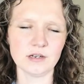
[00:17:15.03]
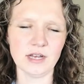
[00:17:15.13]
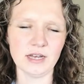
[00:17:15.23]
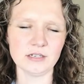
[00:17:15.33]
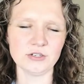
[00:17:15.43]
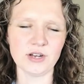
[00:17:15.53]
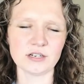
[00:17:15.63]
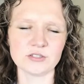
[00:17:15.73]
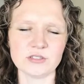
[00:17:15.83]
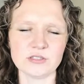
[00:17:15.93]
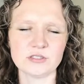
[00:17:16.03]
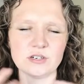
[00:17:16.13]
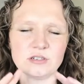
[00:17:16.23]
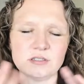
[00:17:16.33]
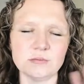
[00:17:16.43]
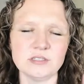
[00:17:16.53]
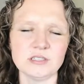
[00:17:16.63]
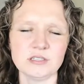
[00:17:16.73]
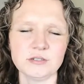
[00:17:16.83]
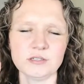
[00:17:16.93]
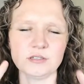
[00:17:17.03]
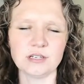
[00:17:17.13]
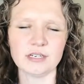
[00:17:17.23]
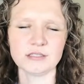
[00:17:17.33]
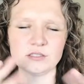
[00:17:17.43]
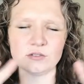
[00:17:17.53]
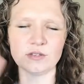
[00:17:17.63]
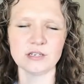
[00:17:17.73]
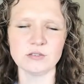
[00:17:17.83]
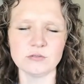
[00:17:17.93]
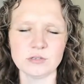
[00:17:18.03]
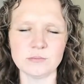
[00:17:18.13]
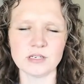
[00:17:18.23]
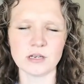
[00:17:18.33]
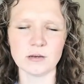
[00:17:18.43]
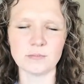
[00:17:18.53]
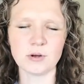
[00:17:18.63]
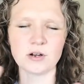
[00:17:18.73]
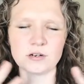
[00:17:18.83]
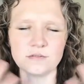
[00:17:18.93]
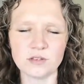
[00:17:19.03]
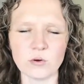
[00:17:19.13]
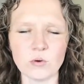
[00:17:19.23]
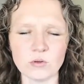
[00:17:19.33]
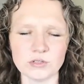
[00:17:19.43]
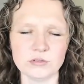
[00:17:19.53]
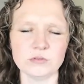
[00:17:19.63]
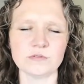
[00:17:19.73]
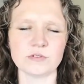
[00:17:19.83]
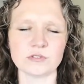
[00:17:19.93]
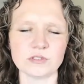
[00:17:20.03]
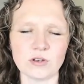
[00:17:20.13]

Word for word: and you actually start to materialize so that you can become part of the whole universe